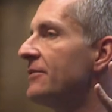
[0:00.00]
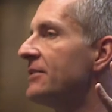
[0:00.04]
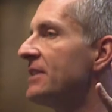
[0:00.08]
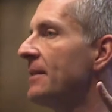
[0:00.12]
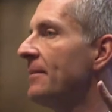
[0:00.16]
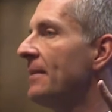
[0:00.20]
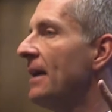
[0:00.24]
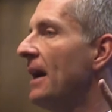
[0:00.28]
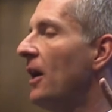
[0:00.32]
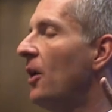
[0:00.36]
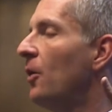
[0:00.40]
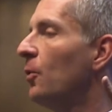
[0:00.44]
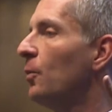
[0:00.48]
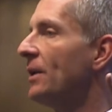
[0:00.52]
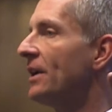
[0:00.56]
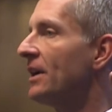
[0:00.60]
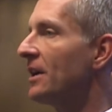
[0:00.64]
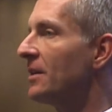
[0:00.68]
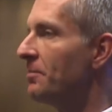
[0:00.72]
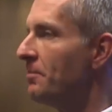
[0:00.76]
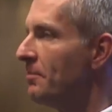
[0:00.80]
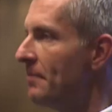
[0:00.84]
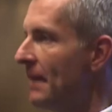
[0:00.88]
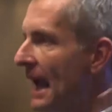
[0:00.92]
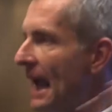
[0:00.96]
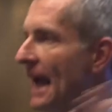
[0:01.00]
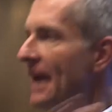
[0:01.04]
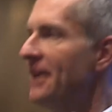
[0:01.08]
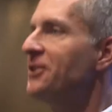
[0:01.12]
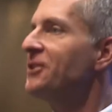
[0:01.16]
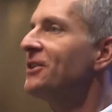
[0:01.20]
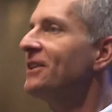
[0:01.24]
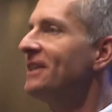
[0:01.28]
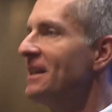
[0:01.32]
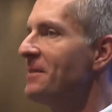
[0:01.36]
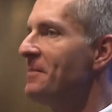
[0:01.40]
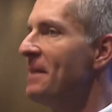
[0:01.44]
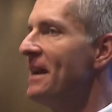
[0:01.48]
somehow we could
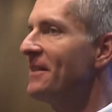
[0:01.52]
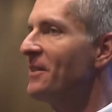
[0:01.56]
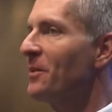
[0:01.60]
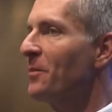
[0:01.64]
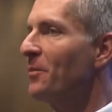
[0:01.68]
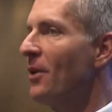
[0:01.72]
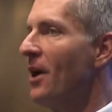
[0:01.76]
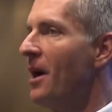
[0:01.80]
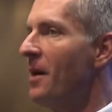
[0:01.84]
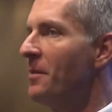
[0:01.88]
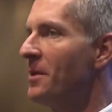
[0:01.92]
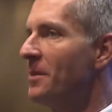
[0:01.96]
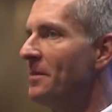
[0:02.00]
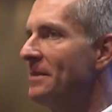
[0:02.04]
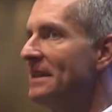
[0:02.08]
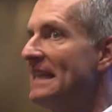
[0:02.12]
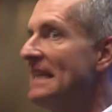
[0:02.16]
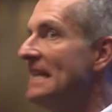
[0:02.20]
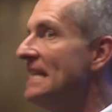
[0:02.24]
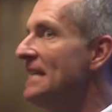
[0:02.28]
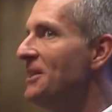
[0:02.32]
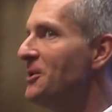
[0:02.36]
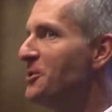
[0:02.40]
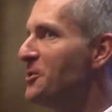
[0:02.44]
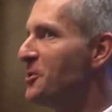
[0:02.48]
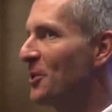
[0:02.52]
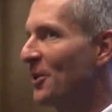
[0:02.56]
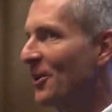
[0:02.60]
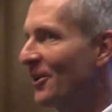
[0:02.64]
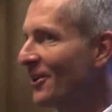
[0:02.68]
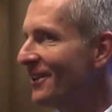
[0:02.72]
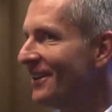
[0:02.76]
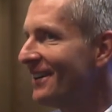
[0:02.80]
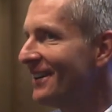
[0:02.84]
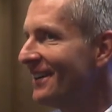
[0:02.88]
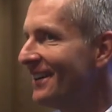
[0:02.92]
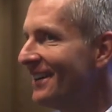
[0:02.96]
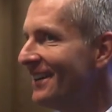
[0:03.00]
magically make the problem
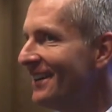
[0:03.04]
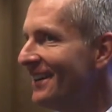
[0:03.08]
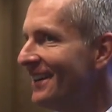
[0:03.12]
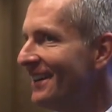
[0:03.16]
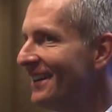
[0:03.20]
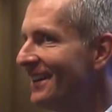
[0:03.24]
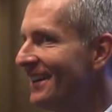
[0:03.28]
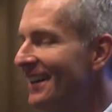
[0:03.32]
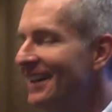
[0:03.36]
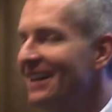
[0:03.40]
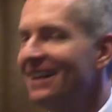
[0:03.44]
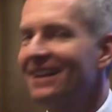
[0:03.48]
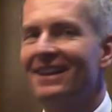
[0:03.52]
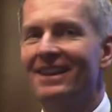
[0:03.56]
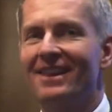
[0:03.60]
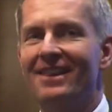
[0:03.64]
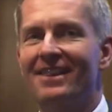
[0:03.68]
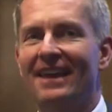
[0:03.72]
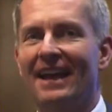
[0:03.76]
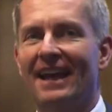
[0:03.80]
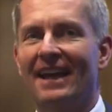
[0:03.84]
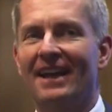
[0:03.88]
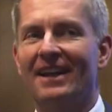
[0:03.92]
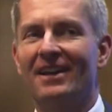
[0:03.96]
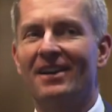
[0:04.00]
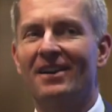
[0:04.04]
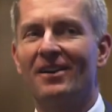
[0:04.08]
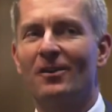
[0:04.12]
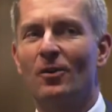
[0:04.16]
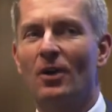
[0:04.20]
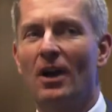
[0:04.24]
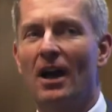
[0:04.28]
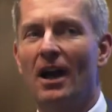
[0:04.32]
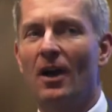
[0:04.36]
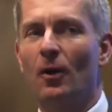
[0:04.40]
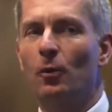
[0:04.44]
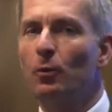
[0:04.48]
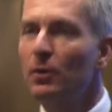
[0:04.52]
easier, then
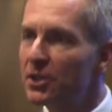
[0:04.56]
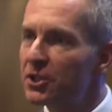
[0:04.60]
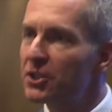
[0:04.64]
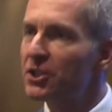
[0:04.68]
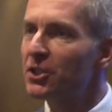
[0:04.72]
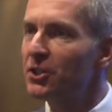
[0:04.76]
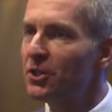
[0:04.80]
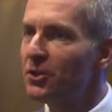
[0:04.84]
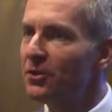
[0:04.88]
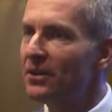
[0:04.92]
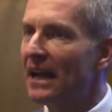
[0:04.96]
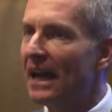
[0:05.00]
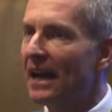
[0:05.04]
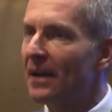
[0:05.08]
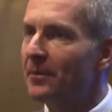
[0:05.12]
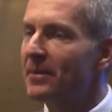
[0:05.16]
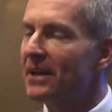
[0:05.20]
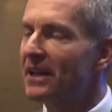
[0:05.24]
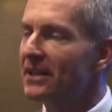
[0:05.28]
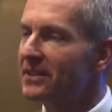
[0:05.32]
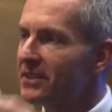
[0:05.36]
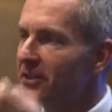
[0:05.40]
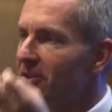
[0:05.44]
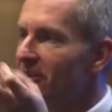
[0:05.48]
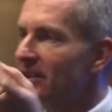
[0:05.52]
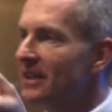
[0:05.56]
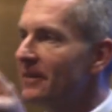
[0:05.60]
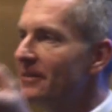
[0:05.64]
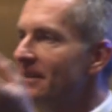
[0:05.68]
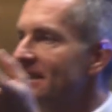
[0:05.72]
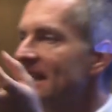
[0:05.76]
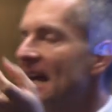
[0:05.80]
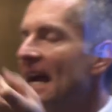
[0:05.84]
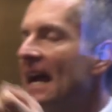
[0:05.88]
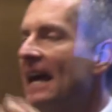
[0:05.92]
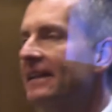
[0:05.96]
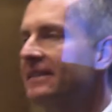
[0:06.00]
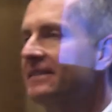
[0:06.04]
uh, we should do that because it'll give us
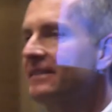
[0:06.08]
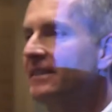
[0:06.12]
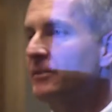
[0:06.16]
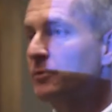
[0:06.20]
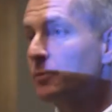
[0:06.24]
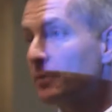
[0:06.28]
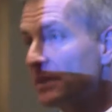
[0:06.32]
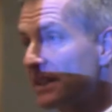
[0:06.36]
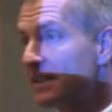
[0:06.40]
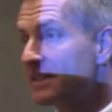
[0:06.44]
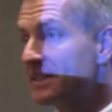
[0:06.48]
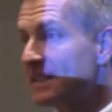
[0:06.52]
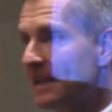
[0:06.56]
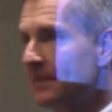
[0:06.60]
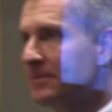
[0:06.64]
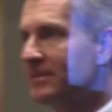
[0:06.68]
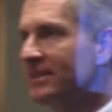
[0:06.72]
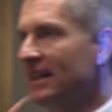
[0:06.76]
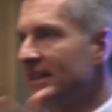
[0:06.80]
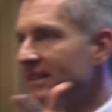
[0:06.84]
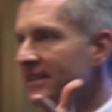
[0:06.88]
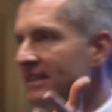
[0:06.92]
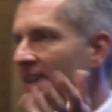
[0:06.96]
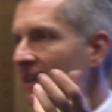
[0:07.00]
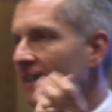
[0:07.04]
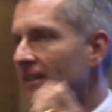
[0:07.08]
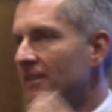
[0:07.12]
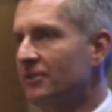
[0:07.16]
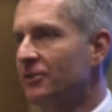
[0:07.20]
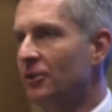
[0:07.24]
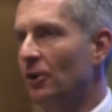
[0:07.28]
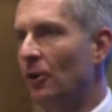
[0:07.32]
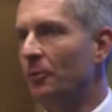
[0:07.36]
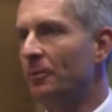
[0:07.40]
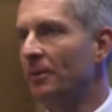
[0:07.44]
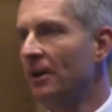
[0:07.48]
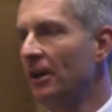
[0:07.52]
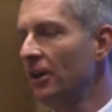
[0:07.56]
access with the same size
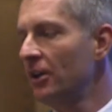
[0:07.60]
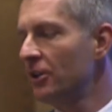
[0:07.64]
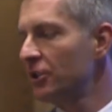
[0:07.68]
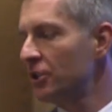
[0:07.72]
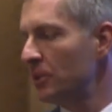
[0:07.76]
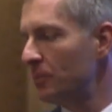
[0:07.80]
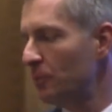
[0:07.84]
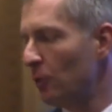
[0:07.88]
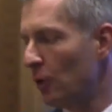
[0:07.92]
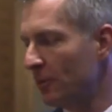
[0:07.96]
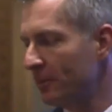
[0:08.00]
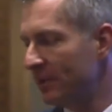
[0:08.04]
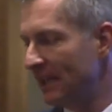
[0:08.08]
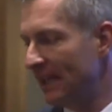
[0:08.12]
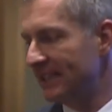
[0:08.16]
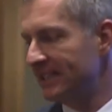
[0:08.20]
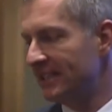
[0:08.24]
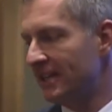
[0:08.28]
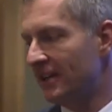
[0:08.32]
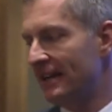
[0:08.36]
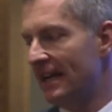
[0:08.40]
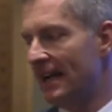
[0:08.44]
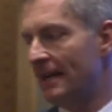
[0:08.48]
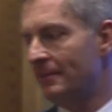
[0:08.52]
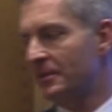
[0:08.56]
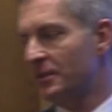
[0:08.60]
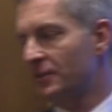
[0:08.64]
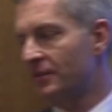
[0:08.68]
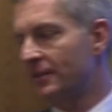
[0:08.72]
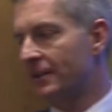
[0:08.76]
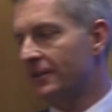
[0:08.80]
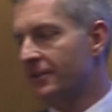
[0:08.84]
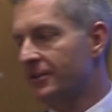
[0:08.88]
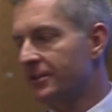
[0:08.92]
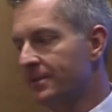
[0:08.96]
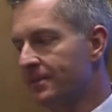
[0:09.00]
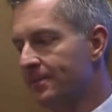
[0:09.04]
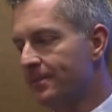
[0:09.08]
telescope to more planetary
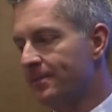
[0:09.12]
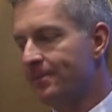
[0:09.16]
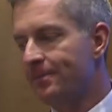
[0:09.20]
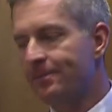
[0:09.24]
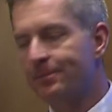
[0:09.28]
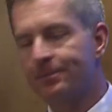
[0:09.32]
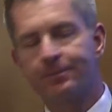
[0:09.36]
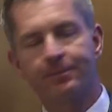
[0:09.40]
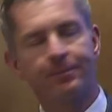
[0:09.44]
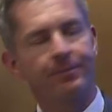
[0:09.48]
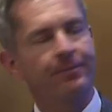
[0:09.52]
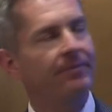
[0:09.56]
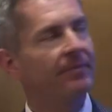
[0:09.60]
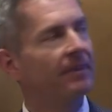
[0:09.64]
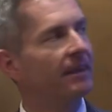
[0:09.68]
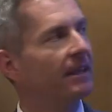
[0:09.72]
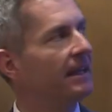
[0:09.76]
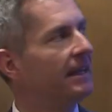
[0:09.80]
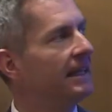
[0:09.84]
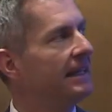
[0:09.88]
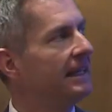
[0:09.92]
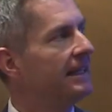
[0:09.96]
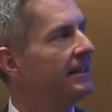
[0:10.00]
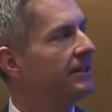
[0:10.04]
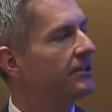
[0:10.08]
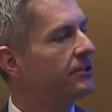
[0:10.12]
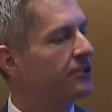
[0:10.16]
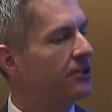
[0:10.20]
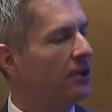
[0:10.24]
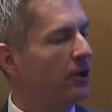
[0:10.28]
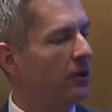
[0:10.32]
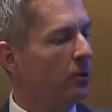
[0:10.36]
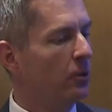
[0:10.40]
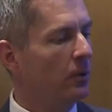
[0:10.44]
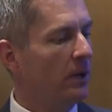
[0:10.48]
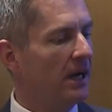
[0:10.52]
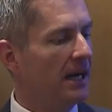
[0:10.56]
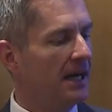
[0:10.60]
atmospheres.
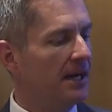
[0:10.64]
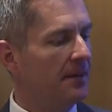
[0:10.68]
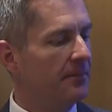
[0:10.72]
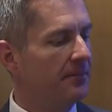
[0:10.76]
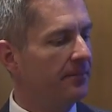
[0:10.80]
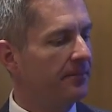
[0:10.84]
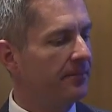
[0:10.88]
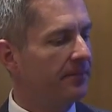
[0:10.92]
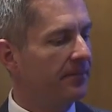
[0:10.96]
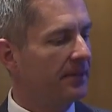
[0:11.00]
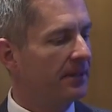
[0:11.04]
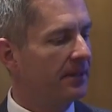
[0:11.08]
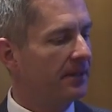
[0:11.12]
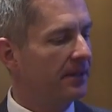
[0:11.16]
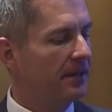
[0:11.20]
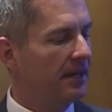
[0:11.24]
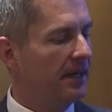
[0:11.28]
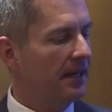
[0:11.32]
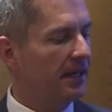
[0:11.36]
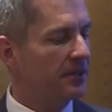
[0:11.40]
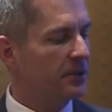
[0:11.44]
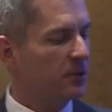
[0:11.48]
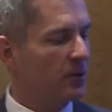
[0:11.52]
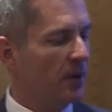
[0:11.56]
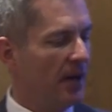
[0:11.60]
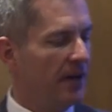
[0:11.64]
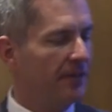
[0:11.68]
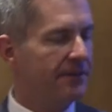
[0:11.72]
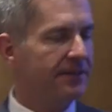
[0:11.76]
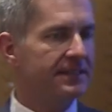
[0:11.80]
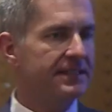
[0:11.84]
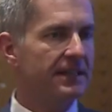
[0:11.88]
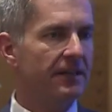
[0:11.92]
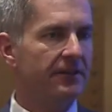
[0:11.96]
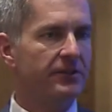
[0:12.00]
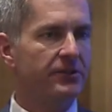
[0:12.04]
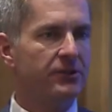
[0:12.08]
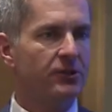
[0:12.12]
So, um, uh, so I often
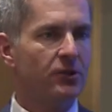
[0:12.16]
tell the